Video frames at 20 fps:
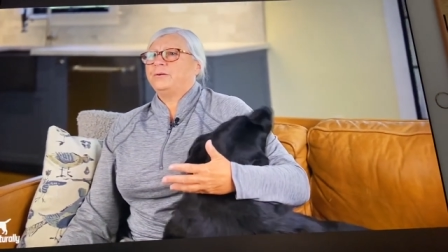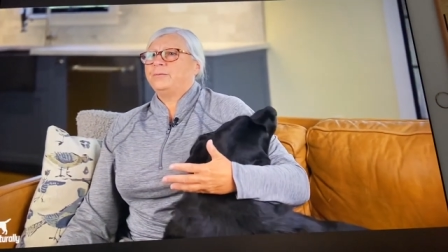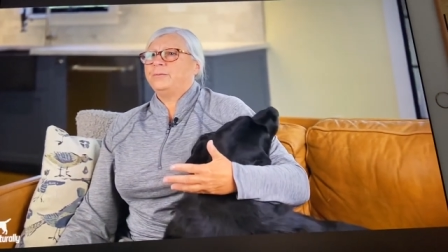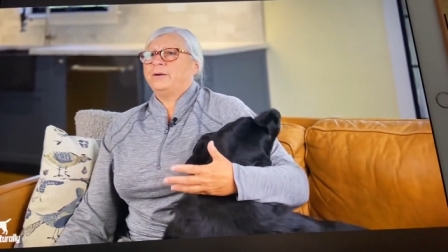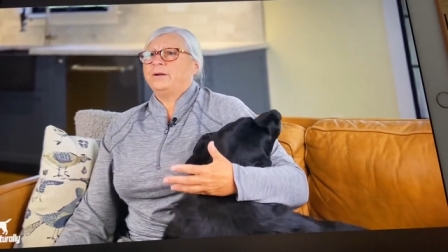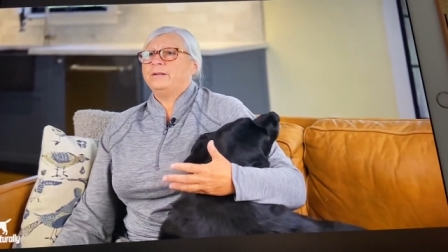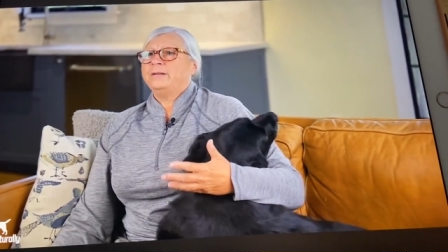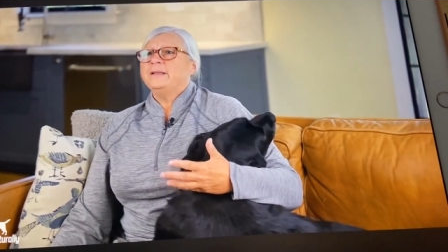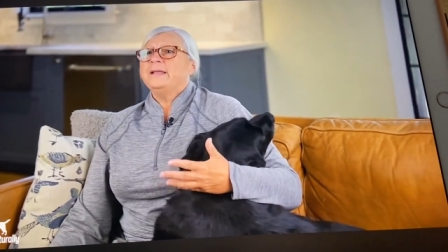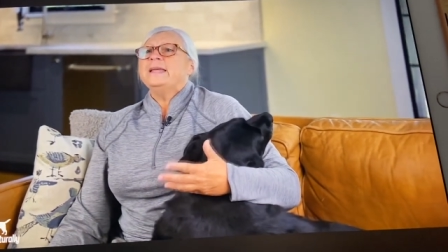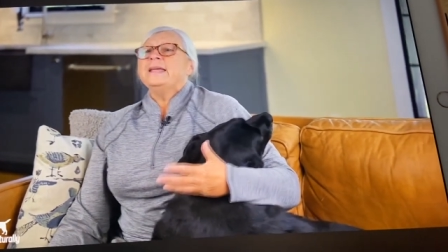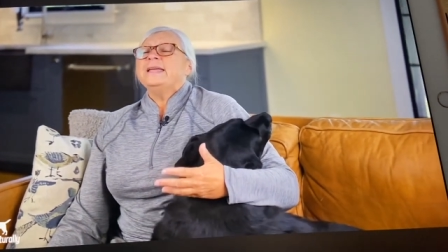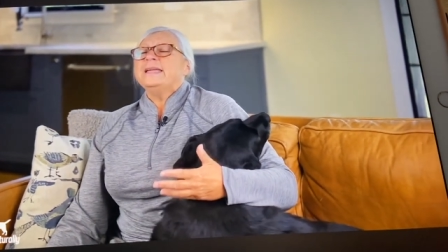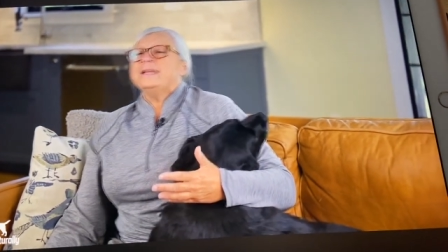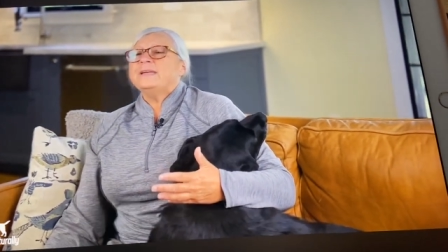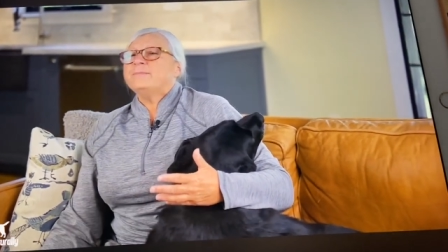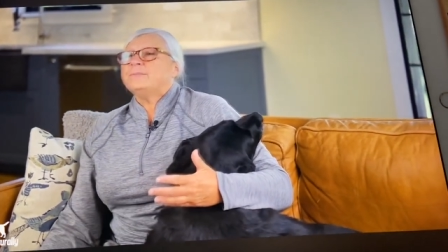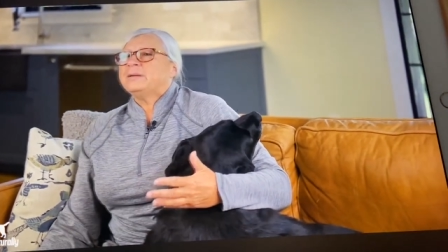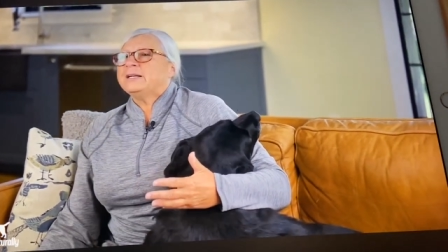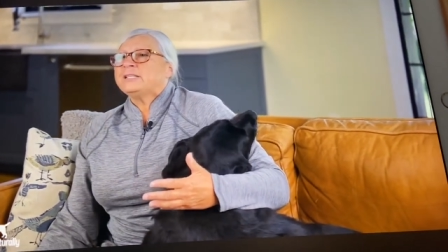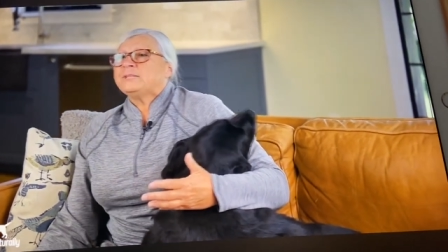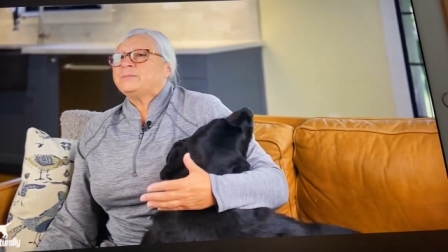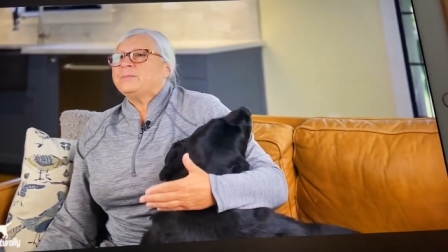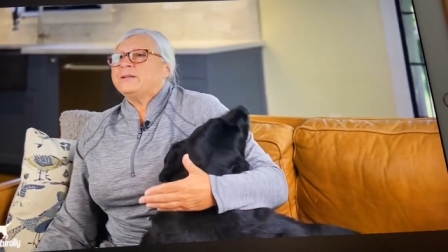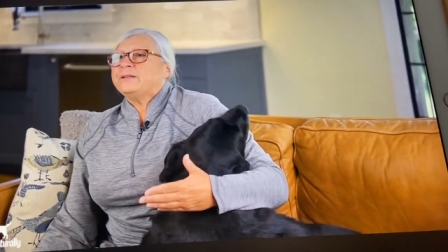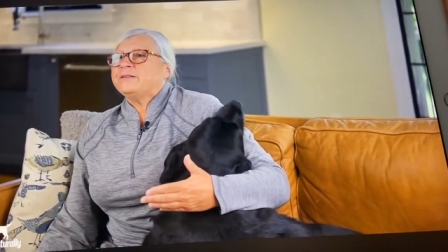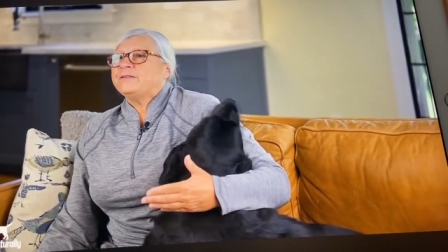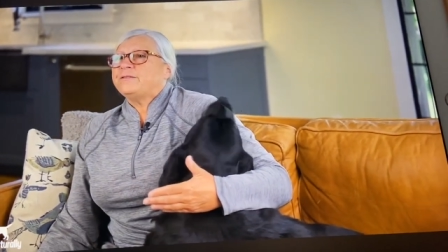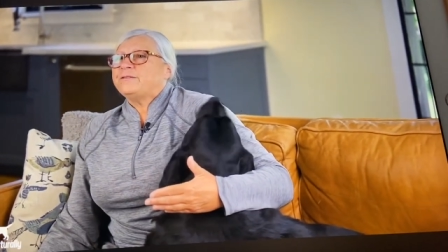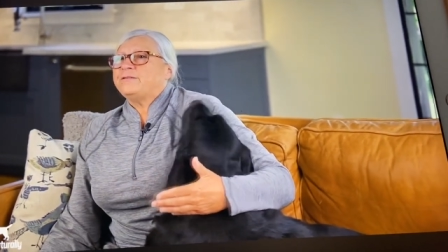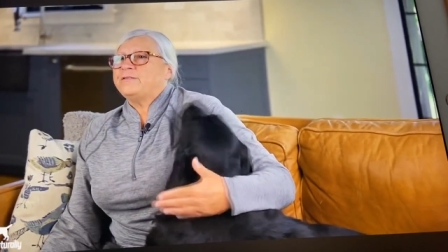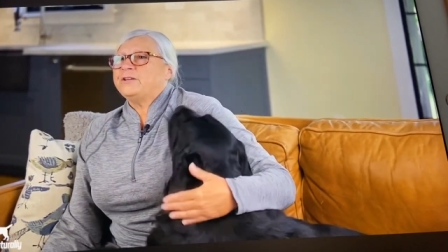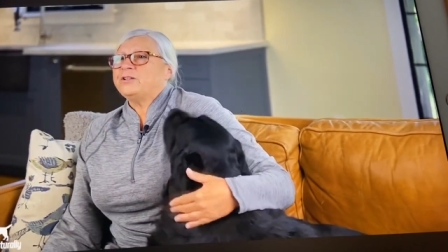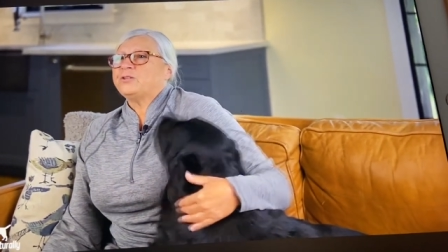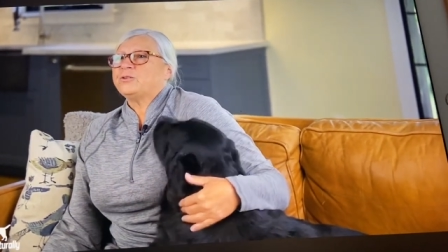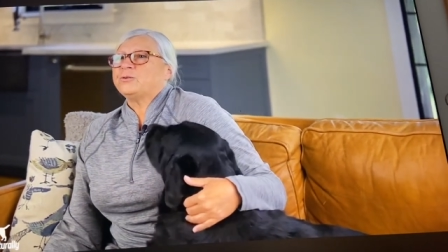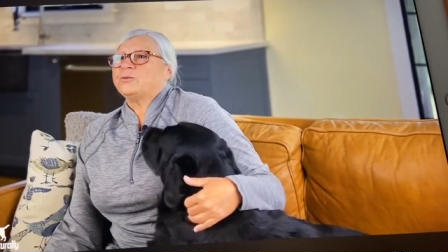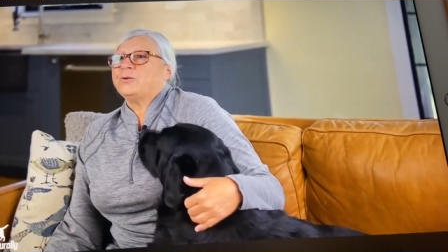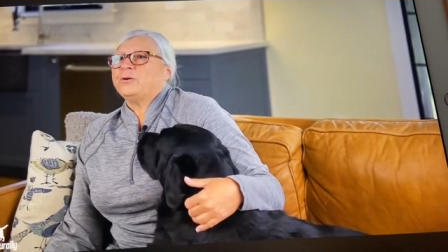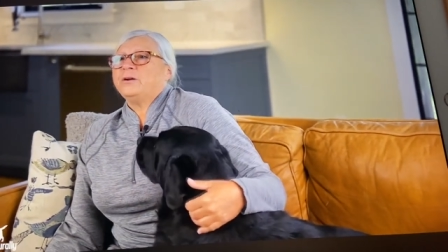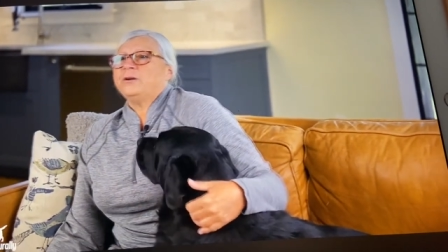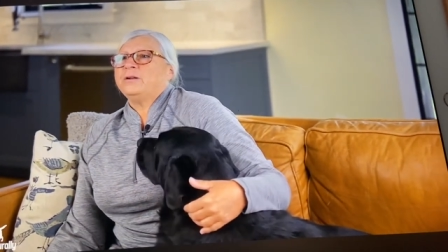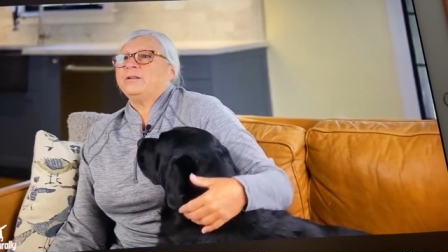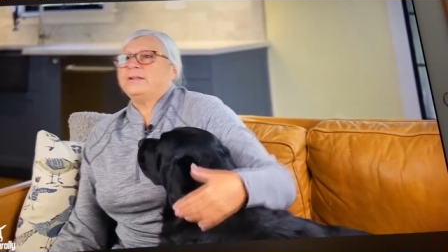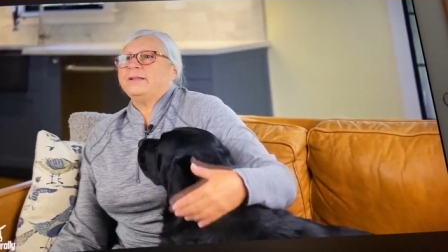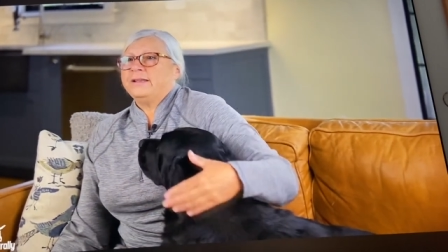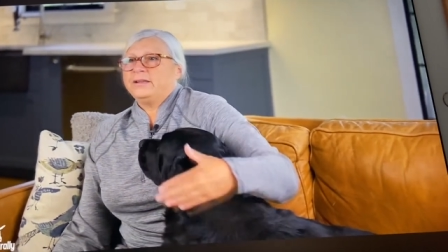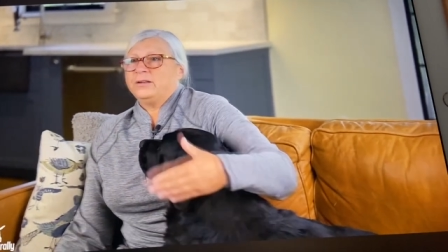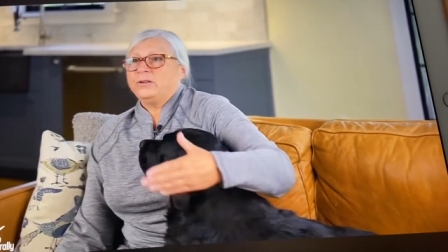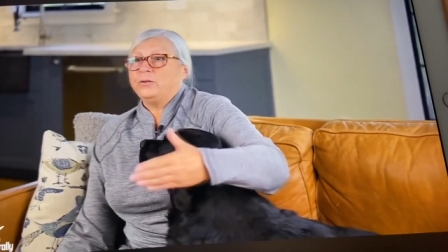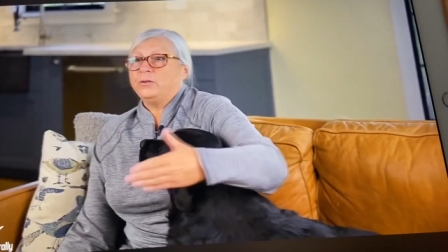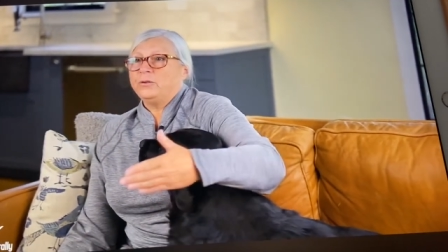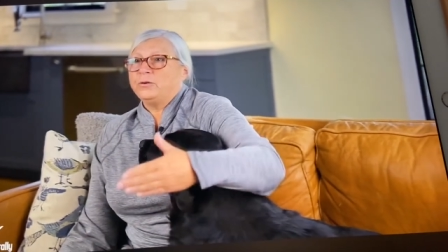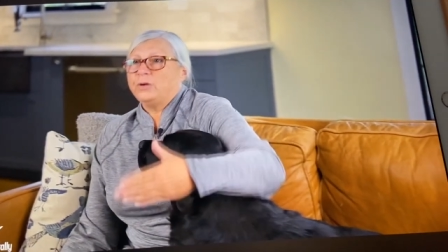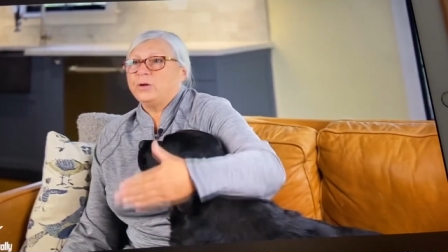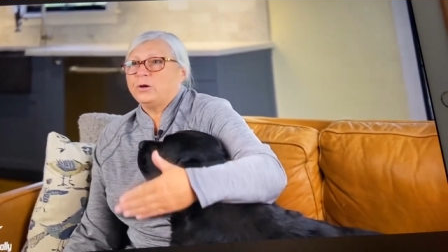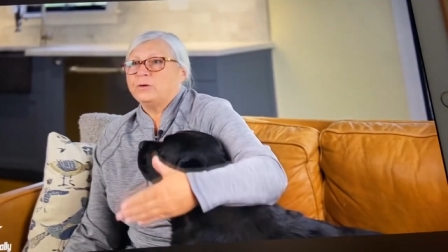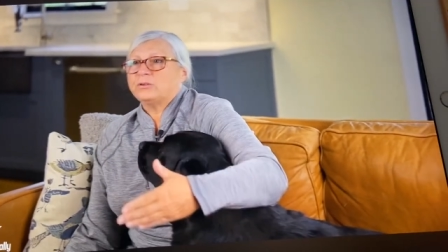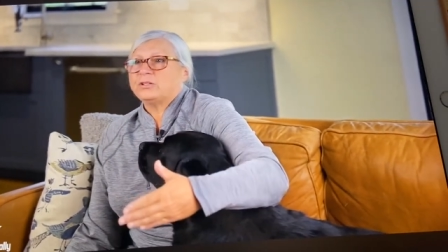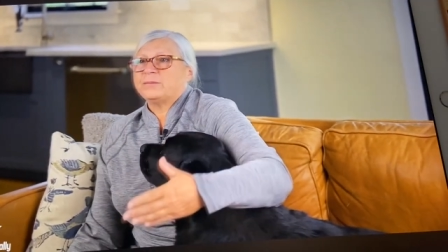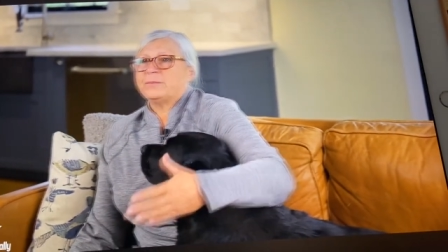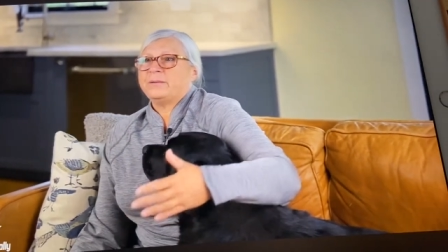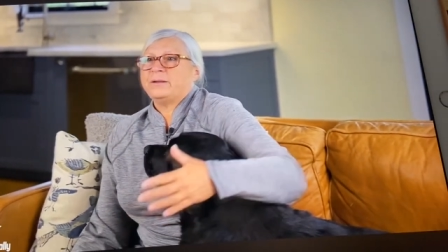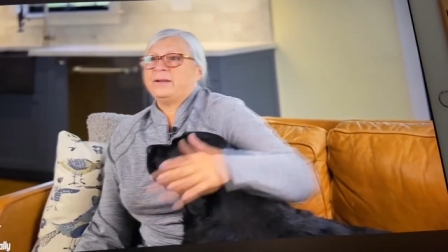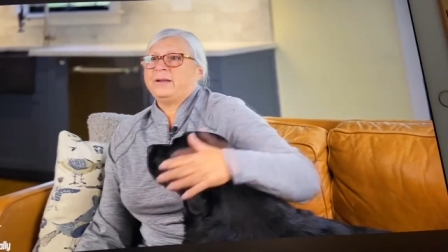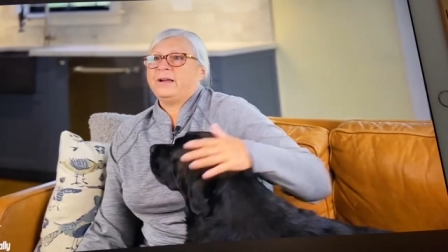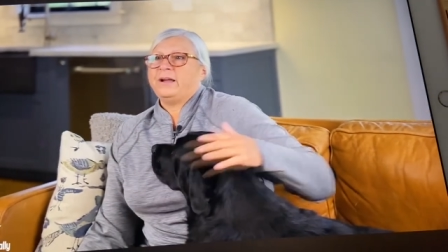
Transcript: Well, it must be the fish oil and glucosamine